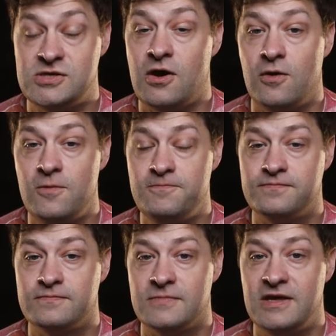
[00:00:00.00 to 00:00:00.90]
So,
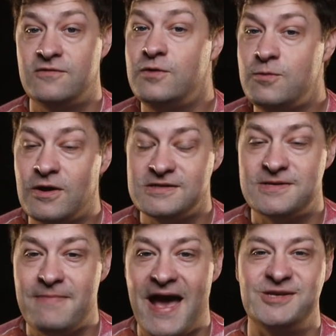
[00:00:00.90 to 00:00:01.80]
if we want
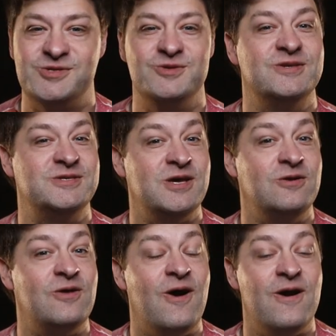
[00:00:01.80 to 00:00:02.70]
to master the
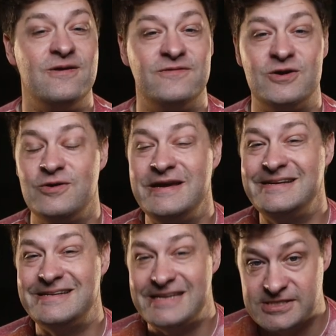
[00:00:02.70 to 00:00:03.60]
subtle art of
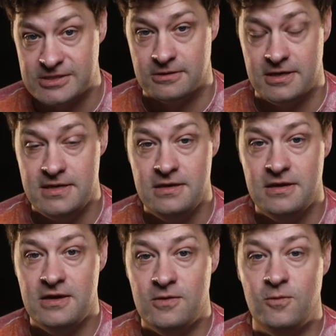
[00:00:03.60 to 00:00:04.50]
agreeing to disagree,
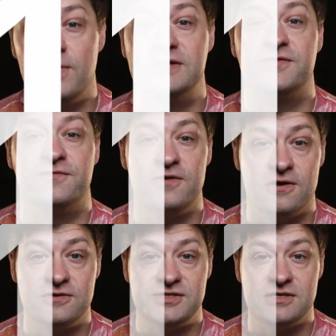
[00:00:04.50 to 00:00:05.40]
we must
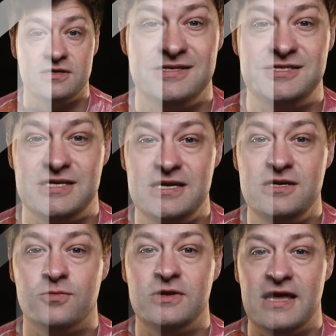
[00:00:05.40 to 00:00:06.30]
first
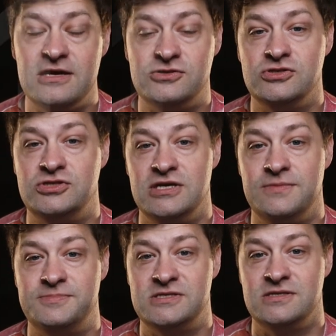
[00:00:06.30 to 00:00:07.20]
see your
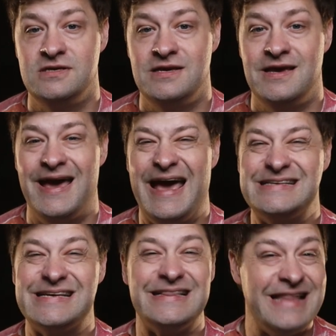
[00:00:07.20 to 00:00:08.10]
relationships
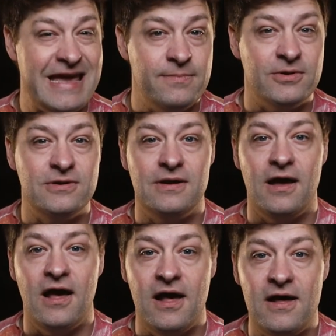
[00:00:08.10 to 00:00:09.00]
as a labor
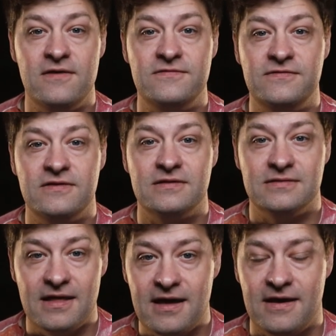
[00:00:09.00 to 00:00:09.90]
of
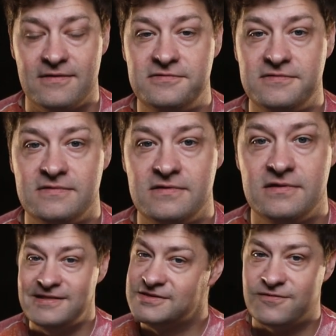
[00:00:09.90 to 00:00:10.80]
love.
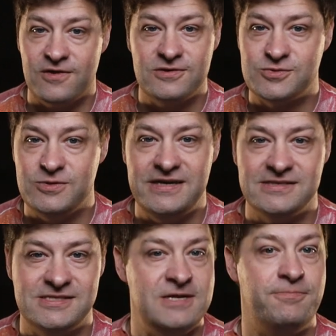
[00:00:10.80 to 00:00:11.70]
In this verse, we
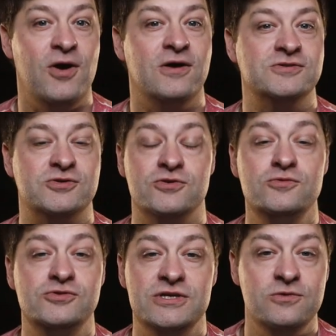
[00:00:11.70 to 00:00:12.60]
can see Paul's
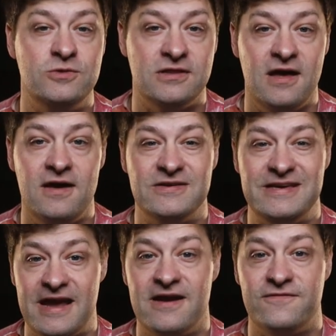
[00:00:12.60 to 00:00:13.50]
true, genuine love
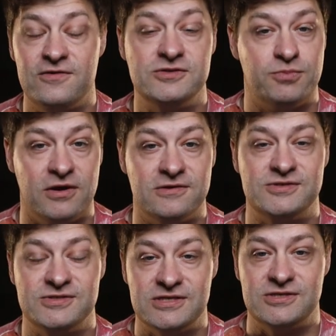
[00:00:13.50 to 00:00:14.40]
and care for his
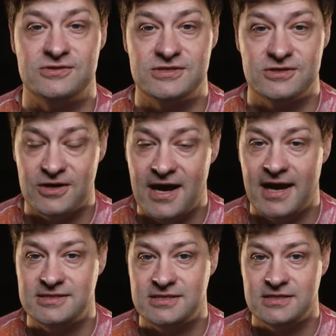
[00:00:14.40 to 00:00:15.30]
brothers and sisters in
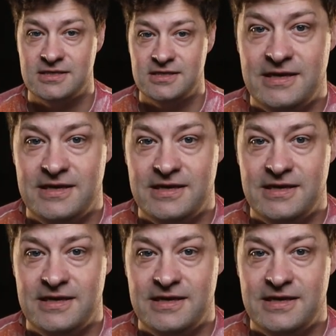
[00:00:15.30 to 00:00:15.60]
Christ.